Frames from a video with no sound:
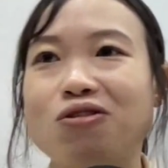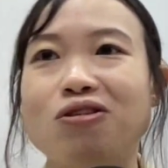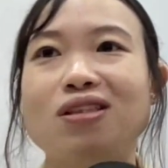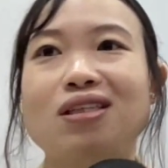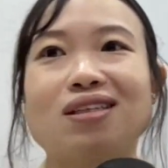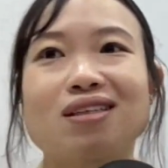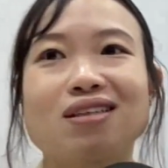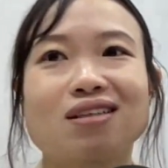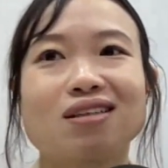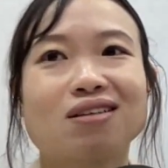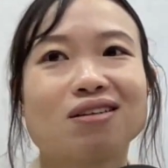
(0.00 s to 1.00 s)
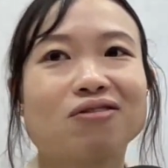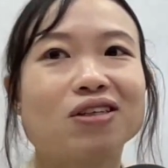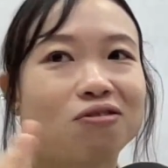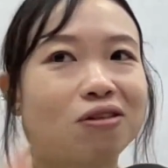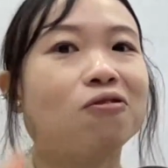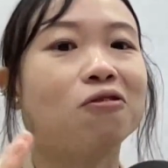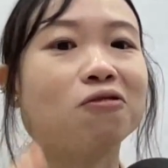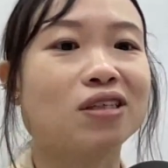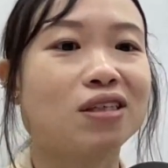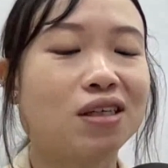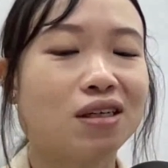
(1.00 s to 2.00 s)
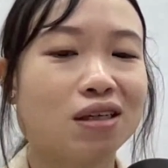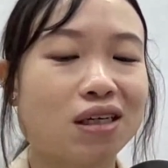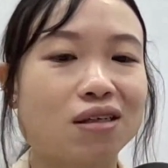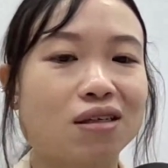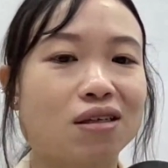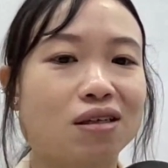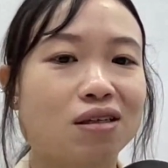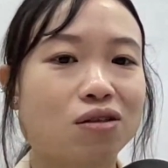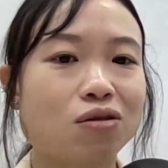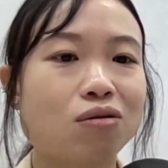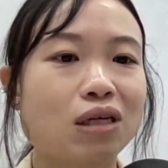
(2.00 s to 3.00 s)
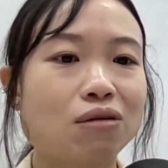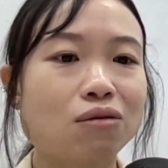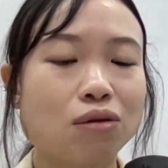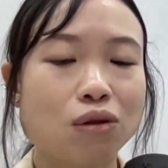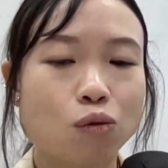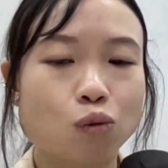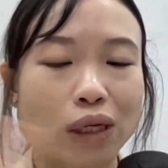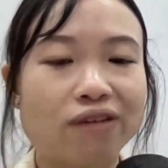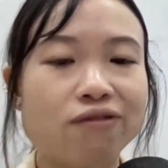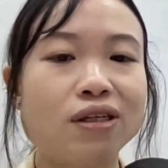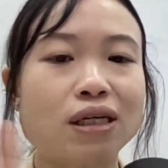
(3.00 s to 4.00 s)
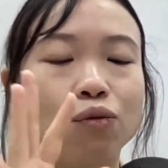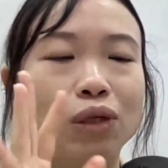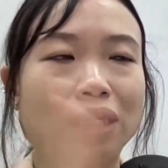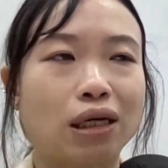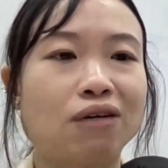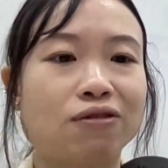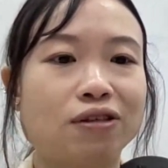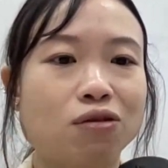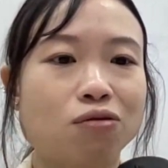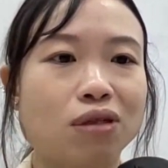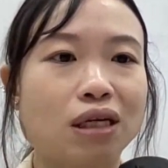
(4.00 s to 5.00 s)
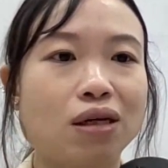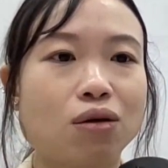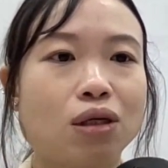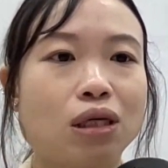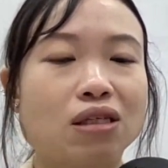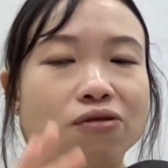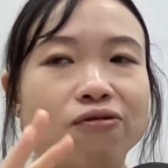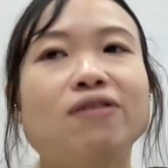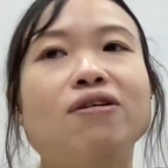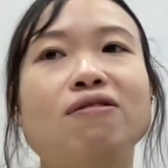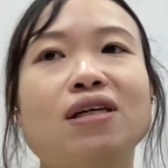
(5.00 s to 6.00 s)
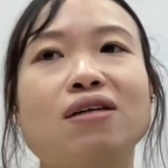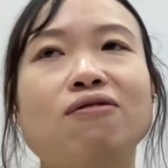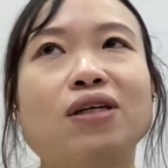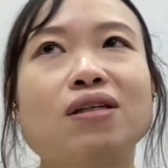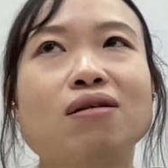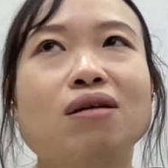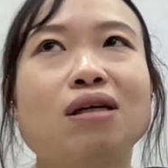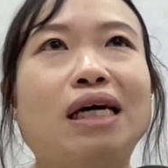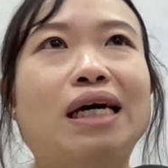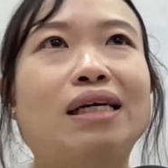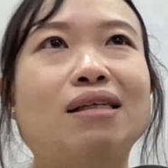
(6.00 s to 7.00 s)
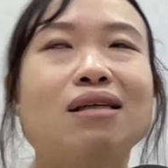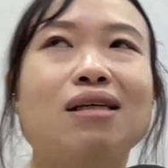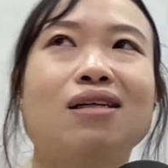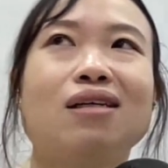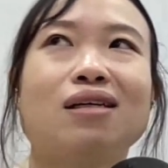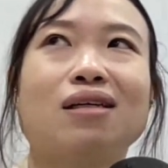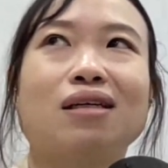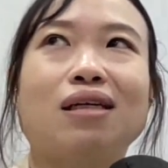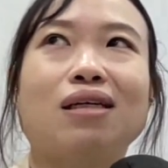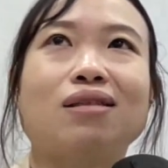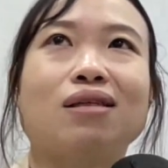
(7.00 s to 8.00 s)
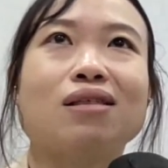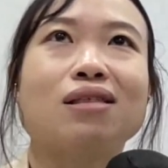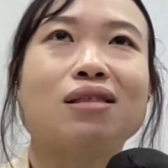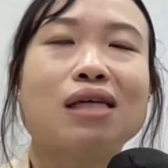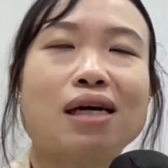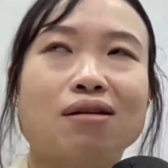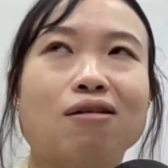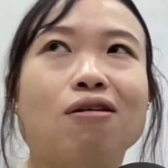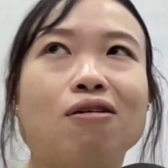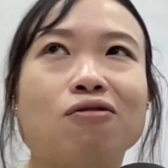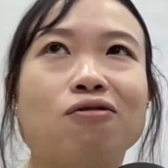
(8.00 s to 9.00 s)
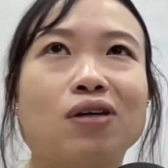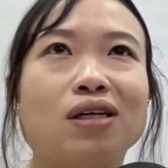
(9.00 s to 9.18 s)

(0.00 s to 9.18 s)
3 things. Very straightforward. Okay, so now whatever that we are covering today is very relevant and it's a set of